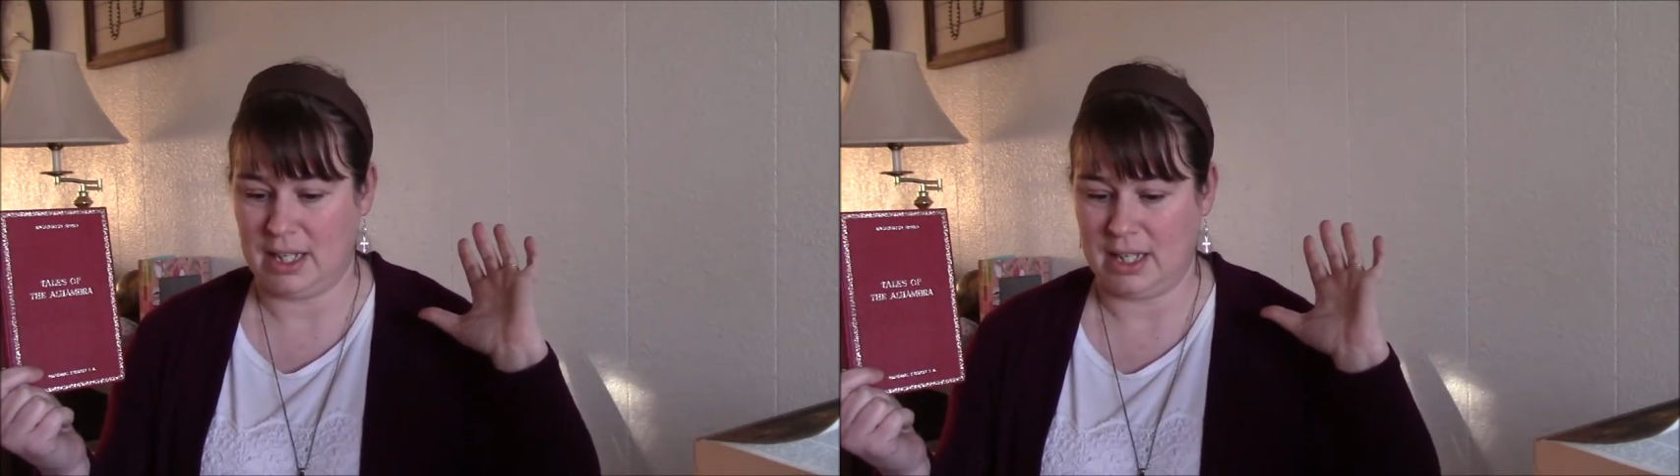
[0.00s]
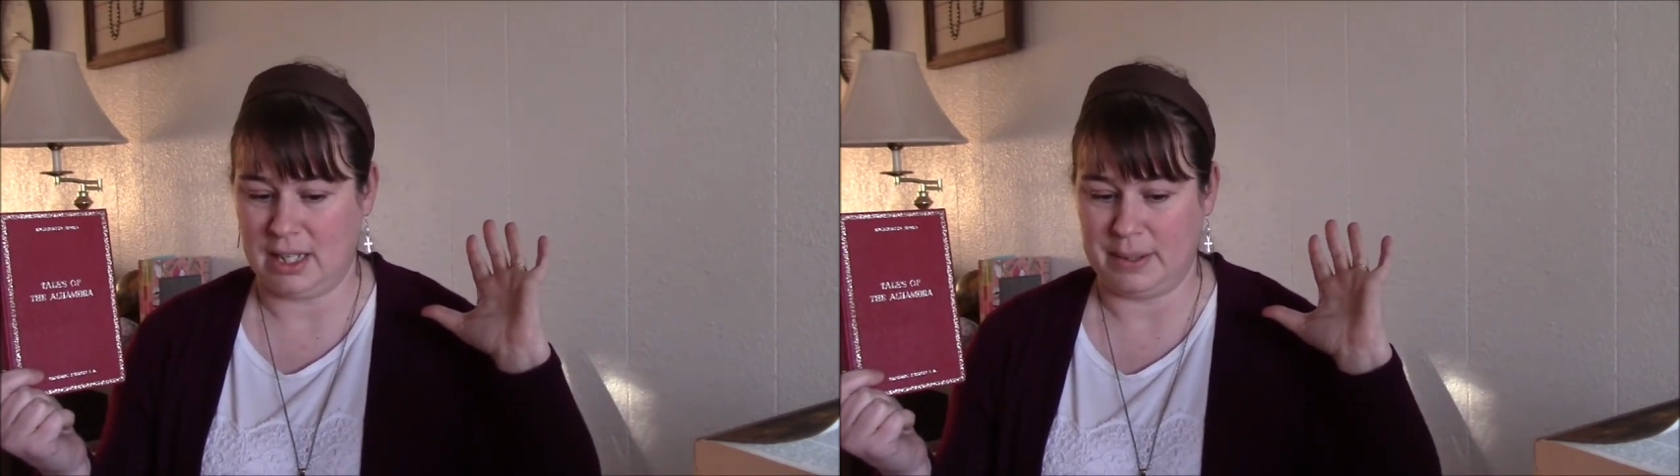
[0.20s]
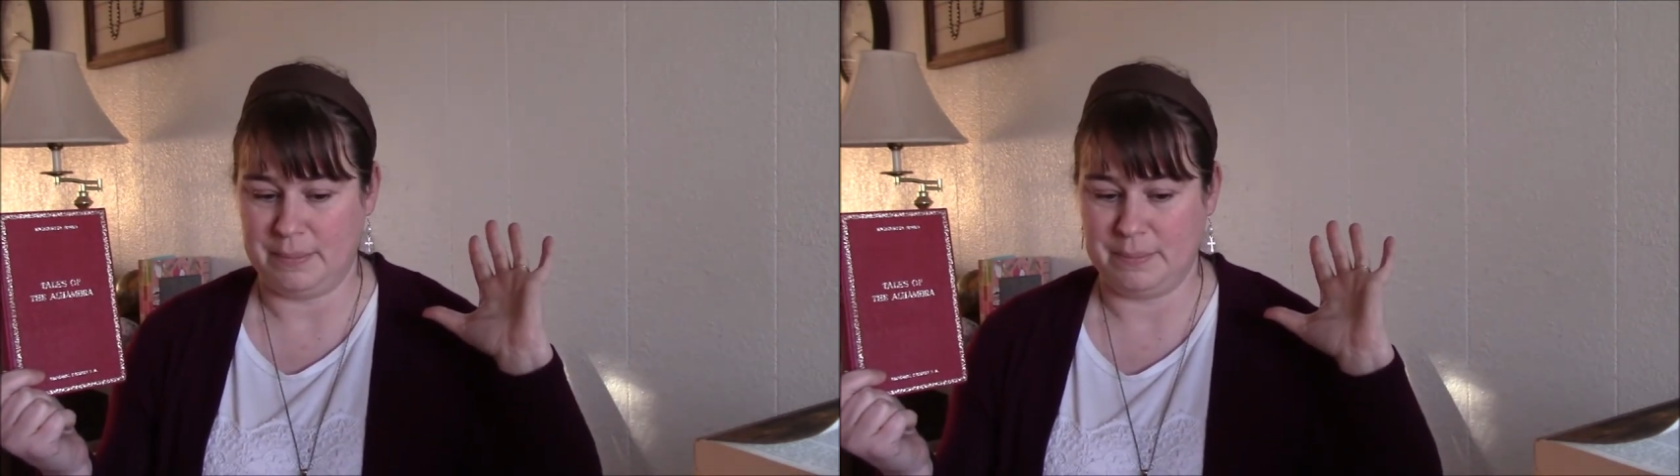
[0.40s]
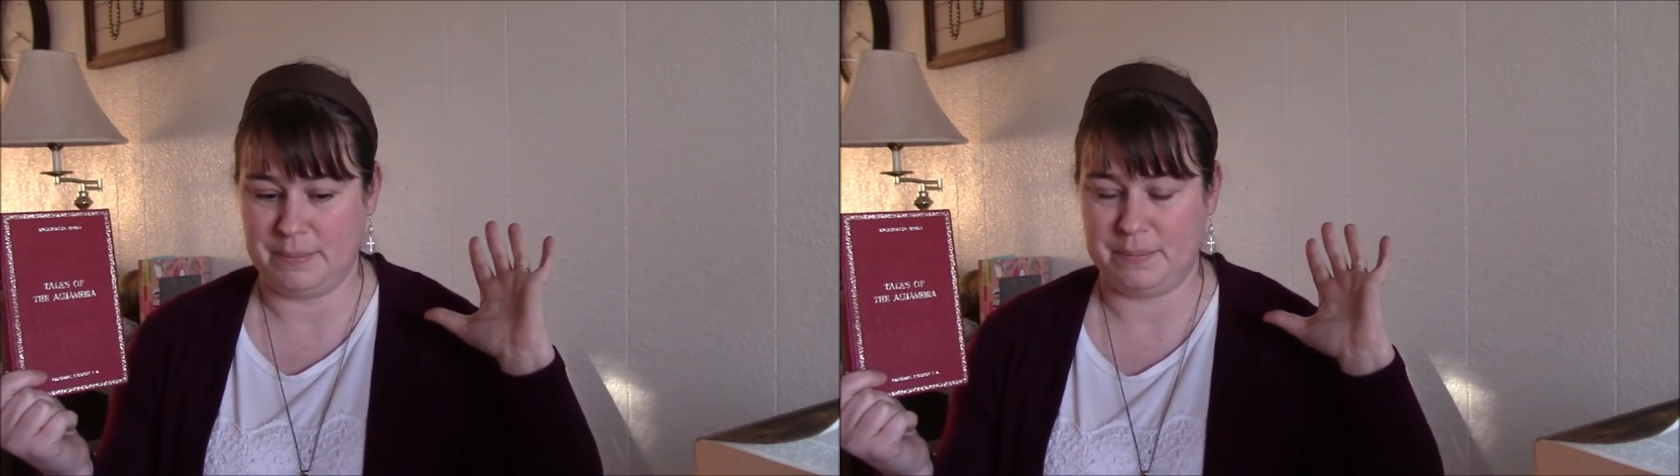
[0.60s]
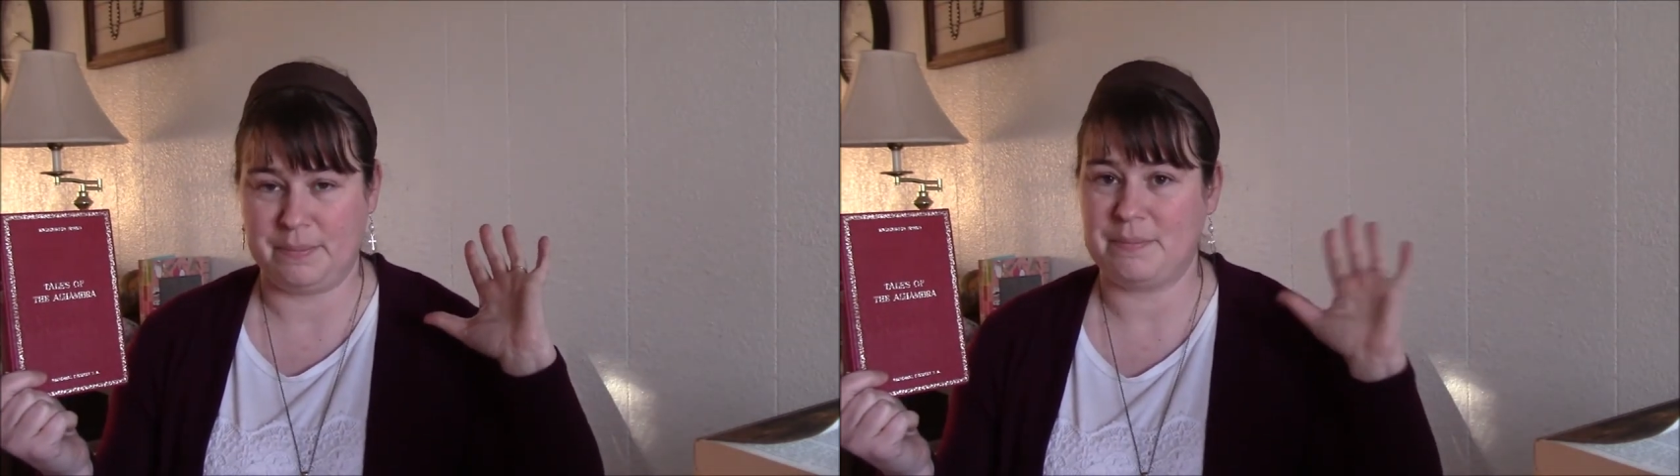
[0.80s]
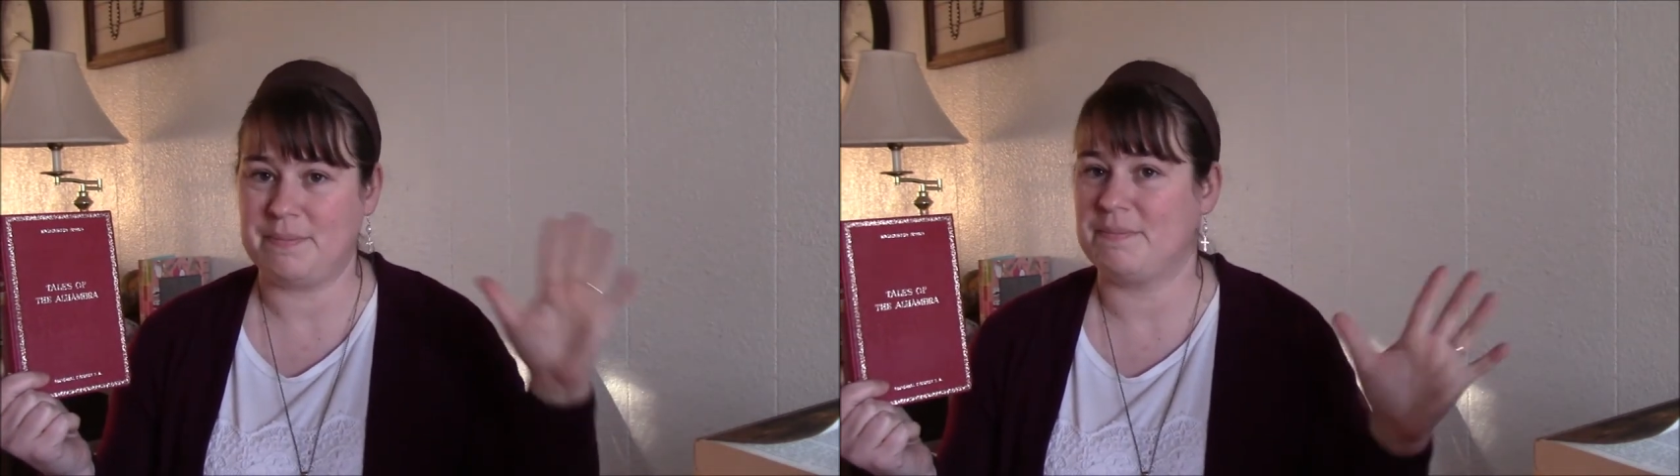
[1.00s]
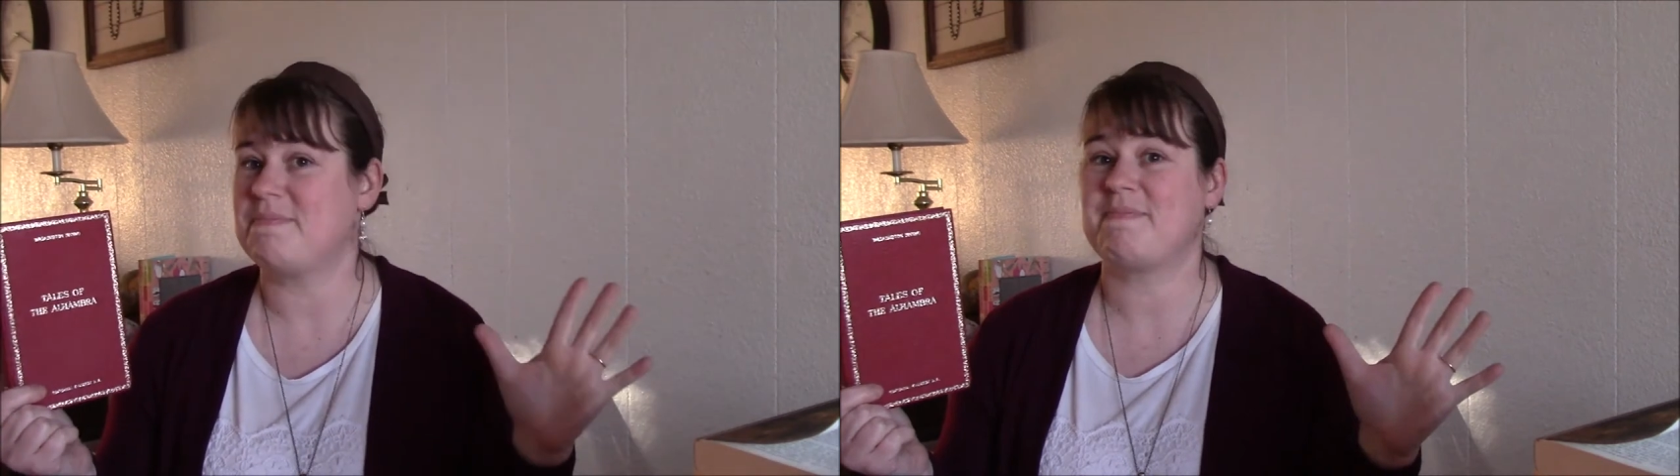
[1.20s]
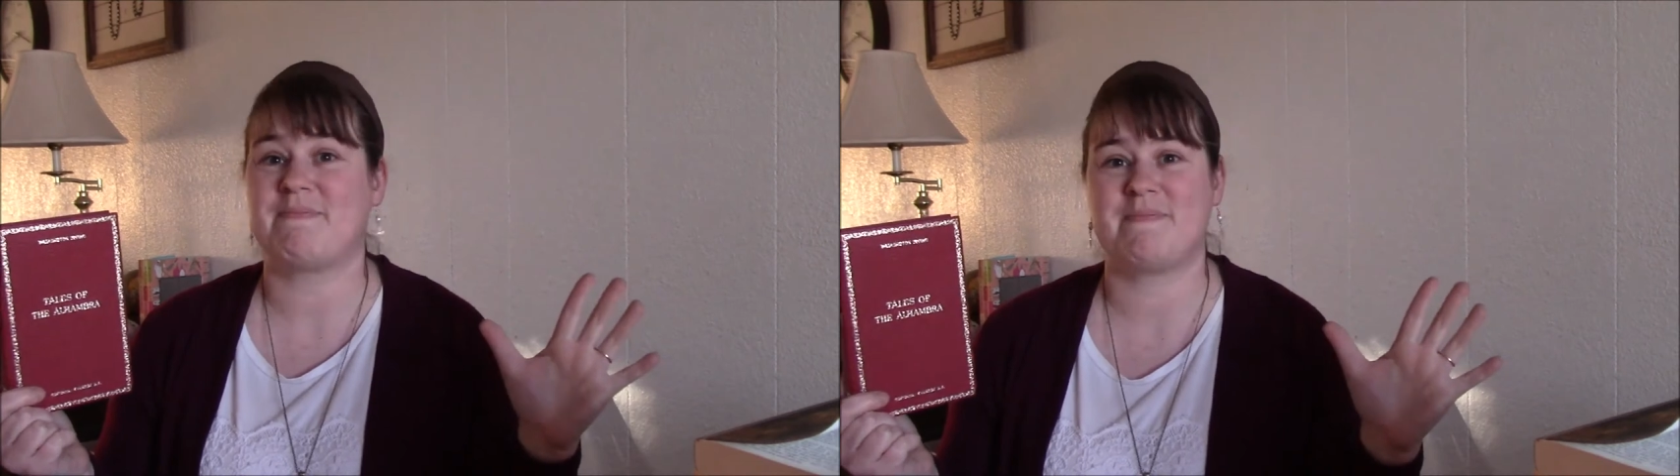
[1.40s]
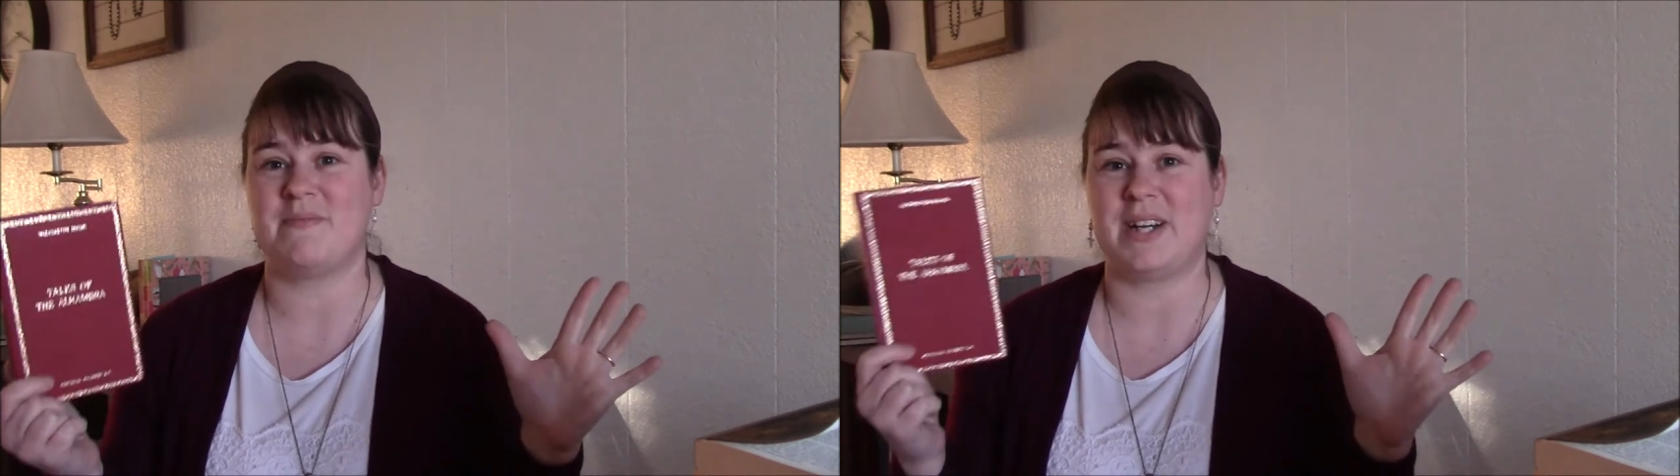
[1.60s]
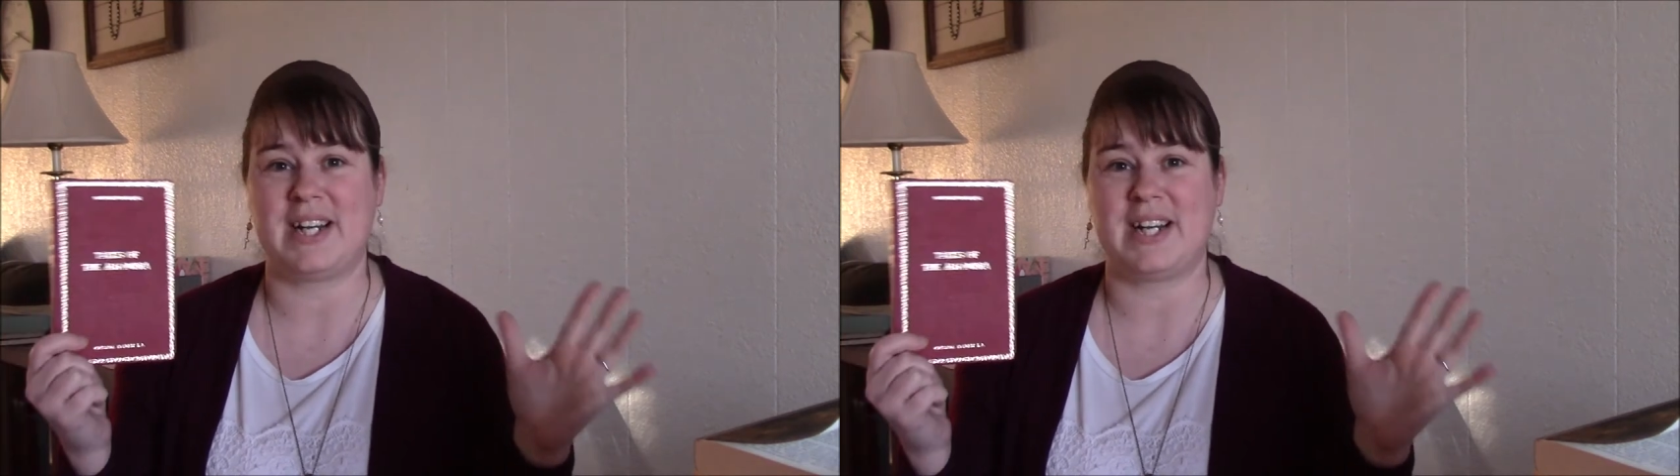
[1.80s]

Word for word: Um, when